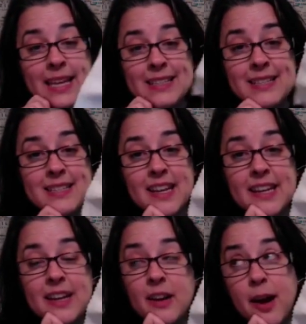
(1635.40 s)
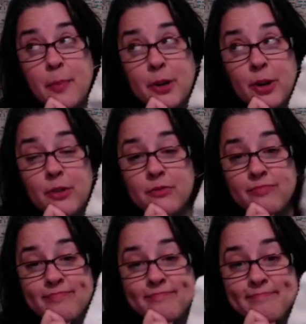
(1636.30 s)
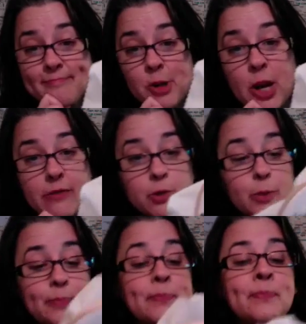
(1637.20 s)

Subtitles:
this is gonna get hung up in our craft room.